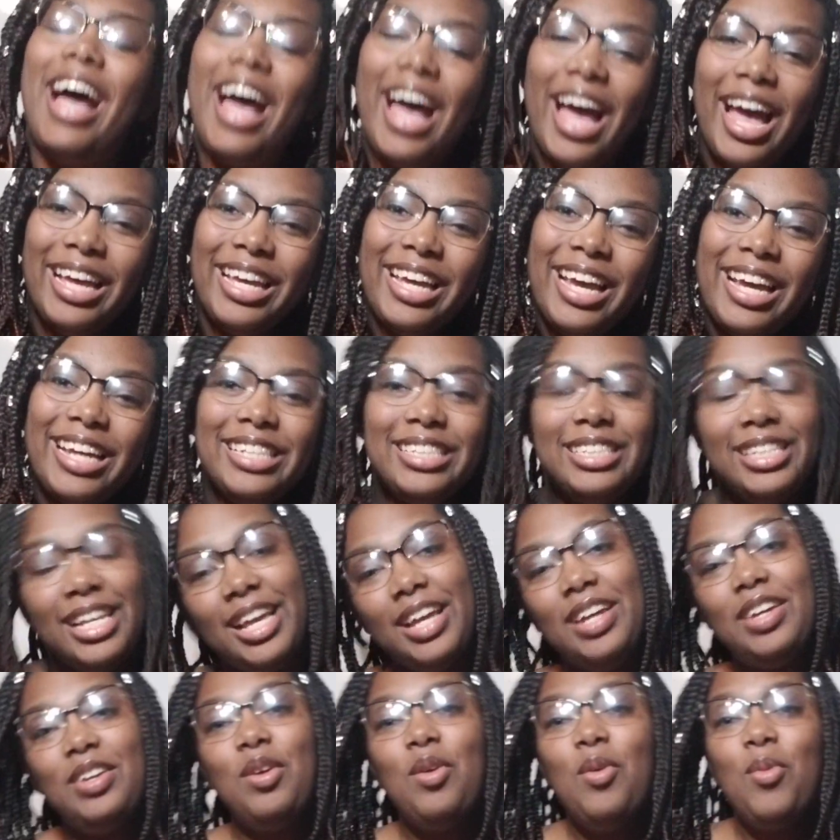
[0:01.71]
Hi guys,
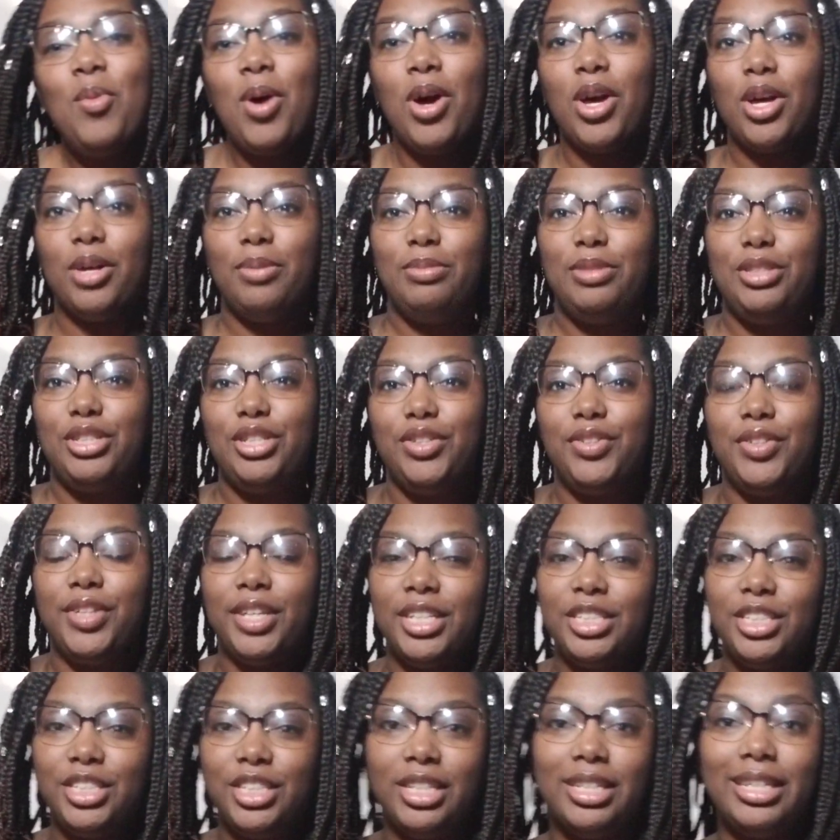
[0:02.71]
and welcome to
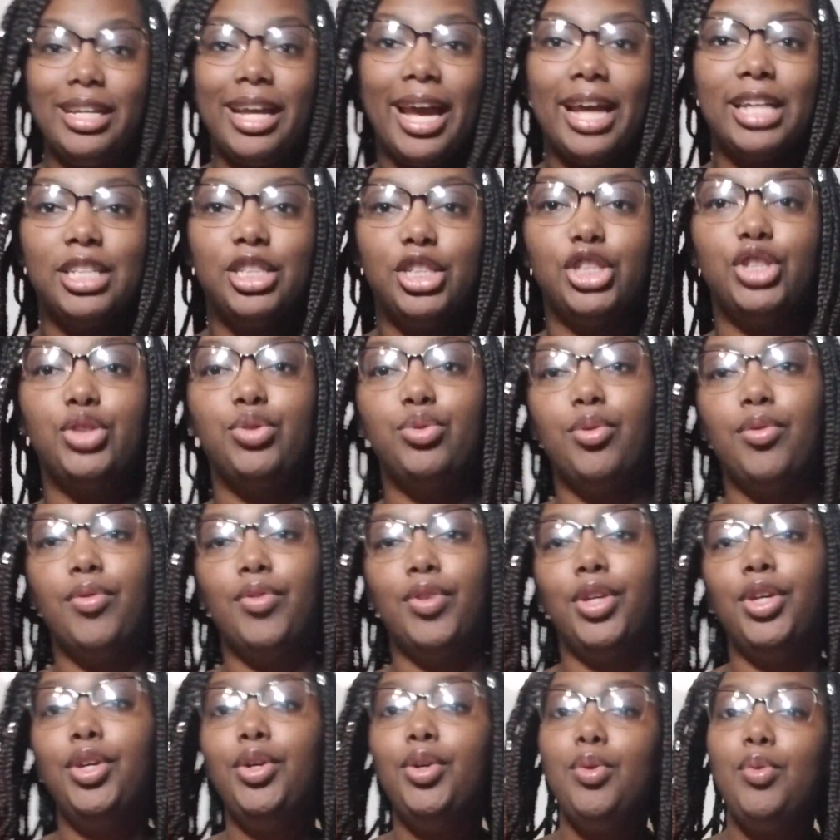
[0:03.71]
Kitchen Gadgets
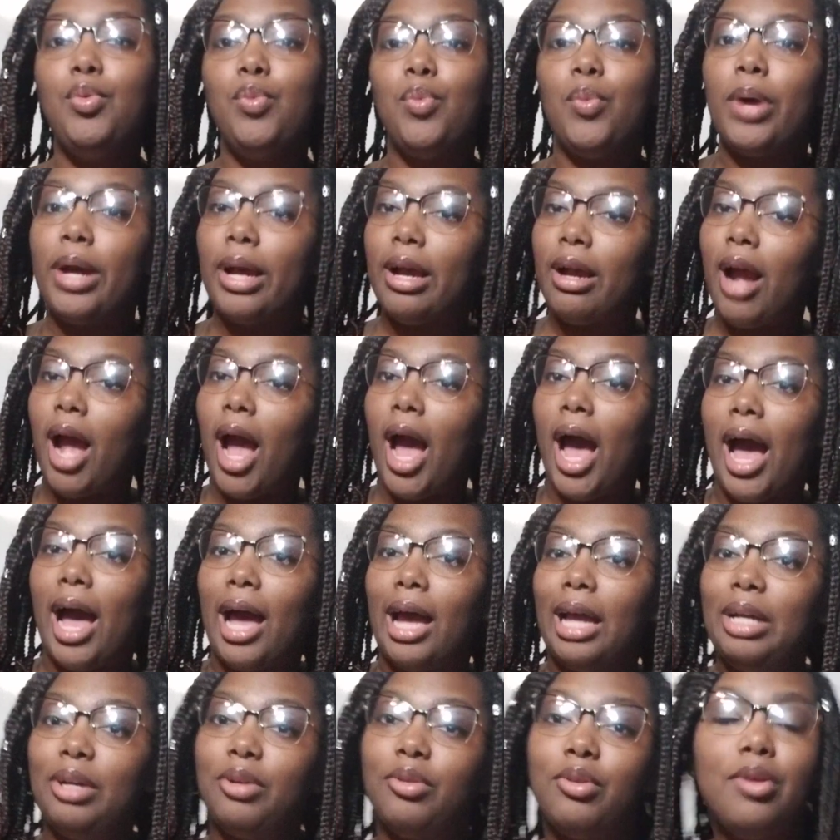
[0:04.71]
Review, where
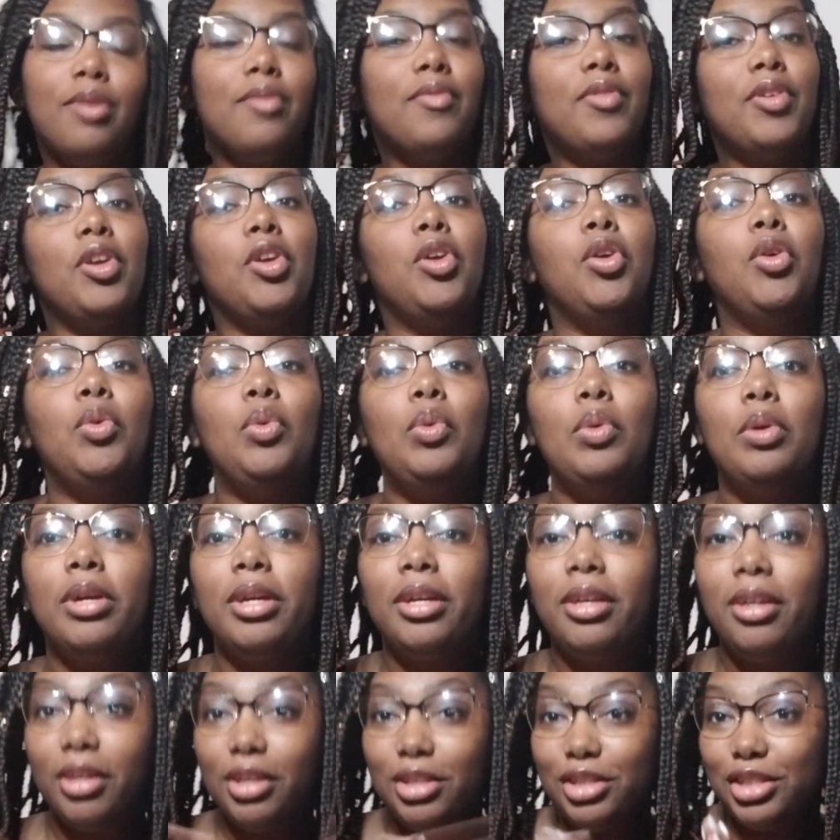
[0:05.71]
I review
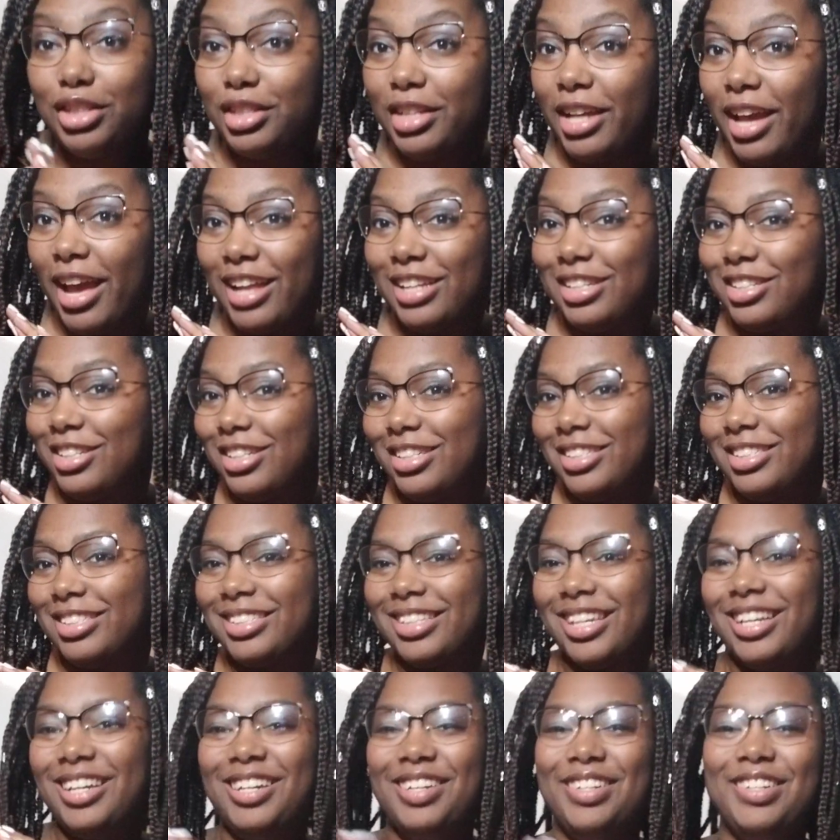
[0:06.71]
kitchen gadgets.
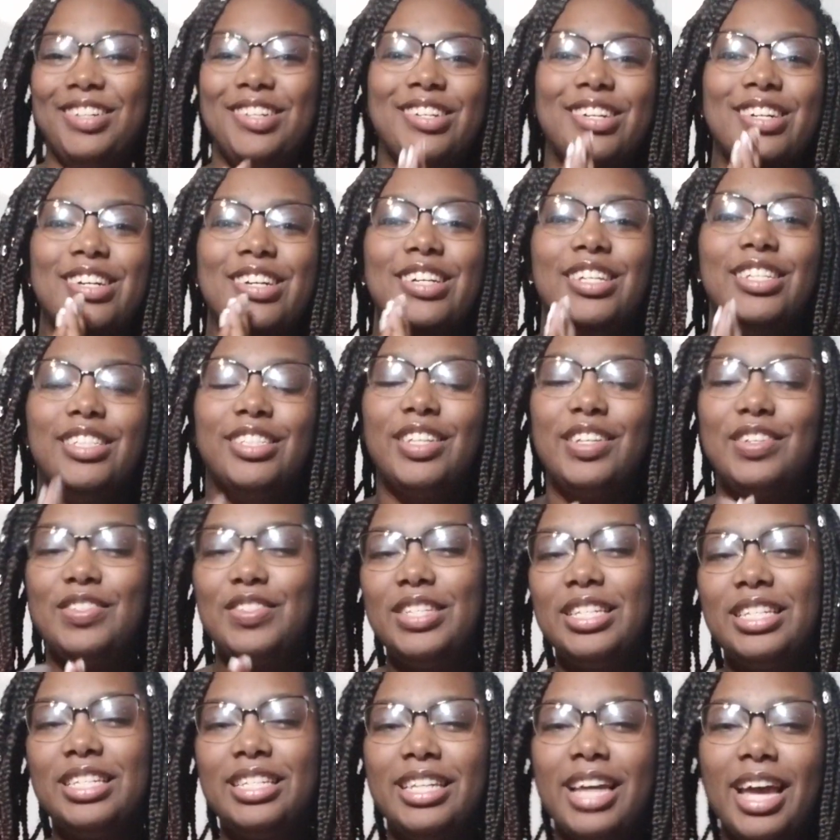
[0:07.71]
So
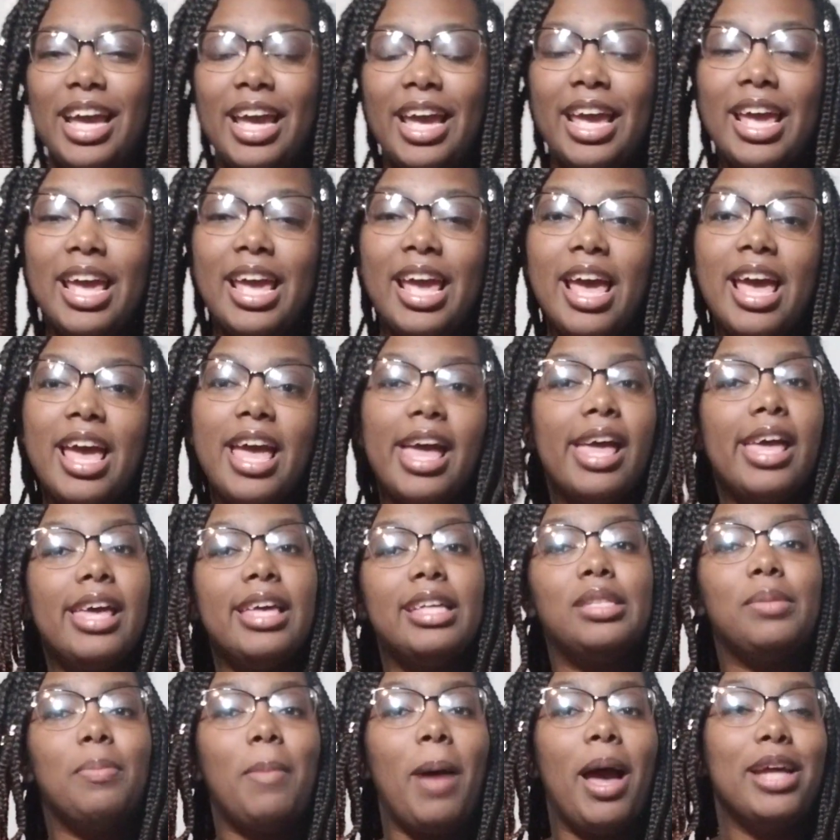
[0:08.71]
today
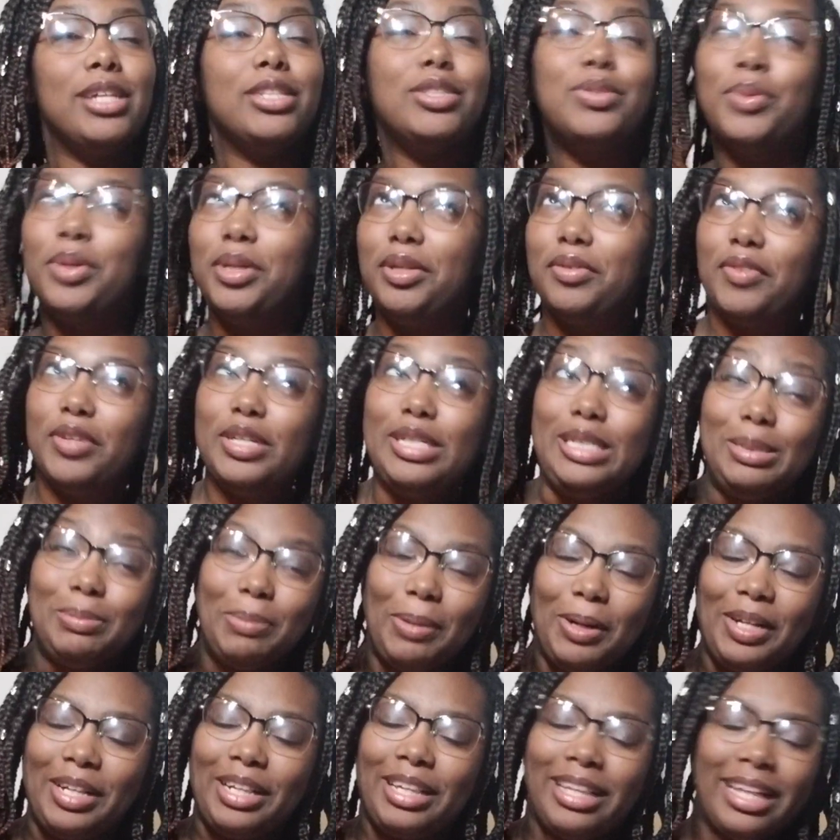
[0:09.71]
is my 21st
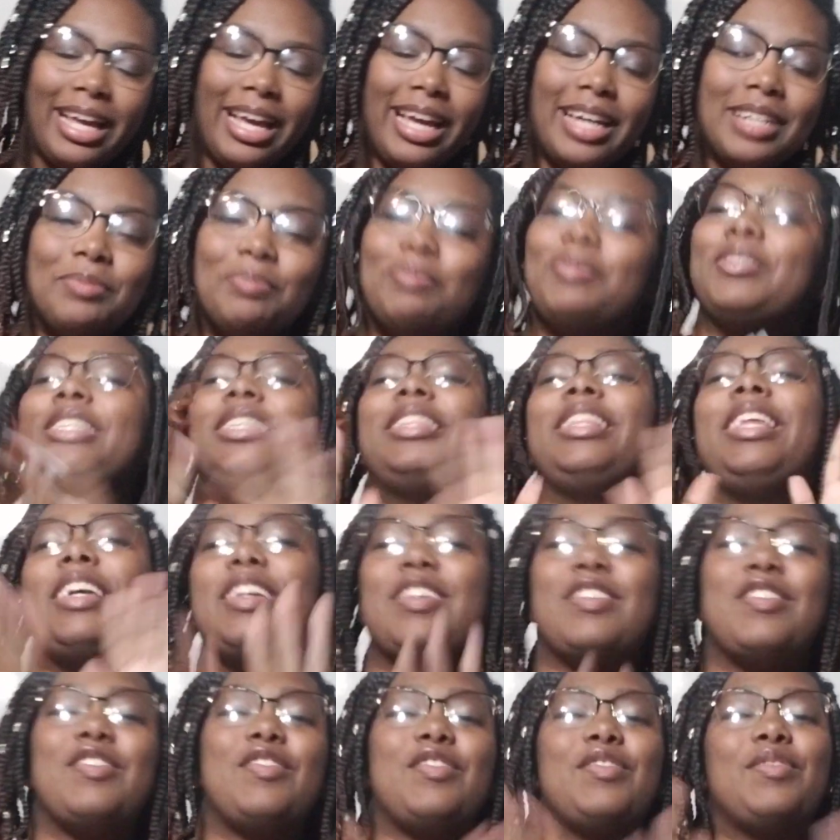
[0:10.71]
birthday.
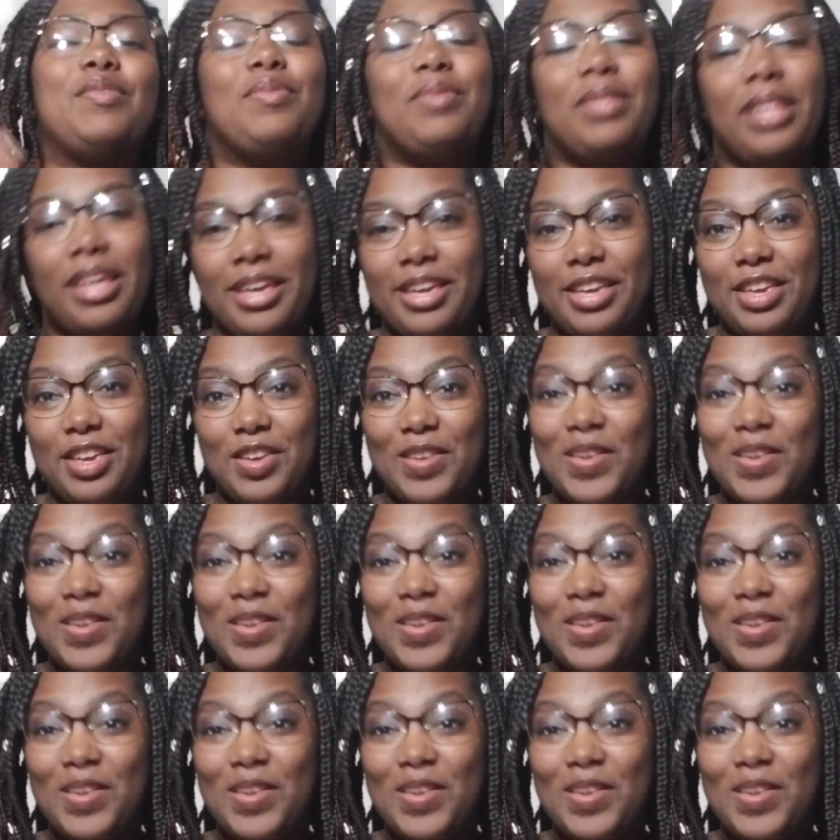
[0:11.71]
Thank you, and